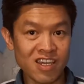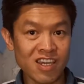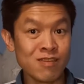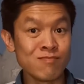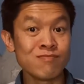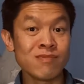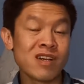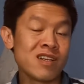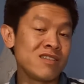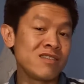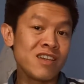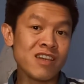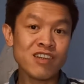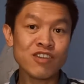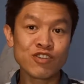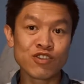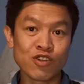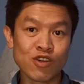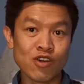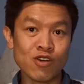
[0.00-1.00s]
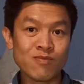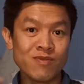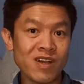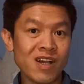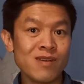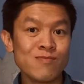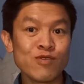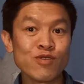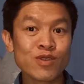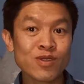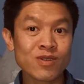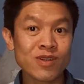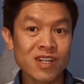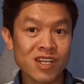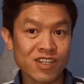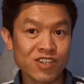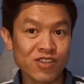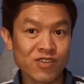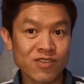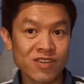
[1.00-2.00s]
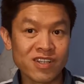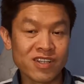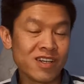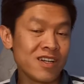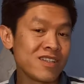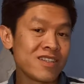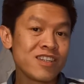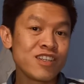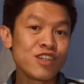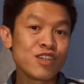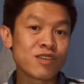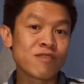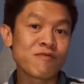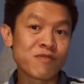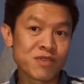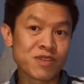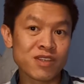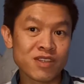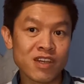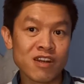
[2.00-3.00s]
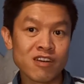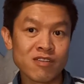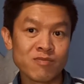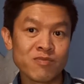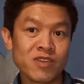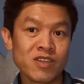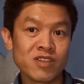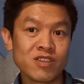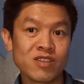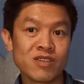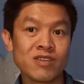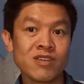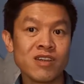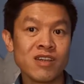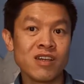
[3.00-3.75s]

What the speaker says: In my day job, I'm also a lecturer and I teach physiotherapy